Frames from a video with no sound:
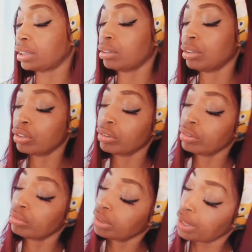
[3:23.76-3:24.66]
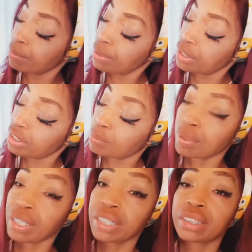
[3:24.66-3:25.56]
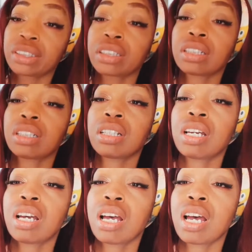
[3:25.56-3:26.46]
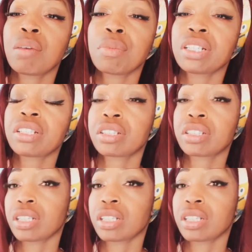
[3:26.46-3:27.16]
look, yeah, it displays how much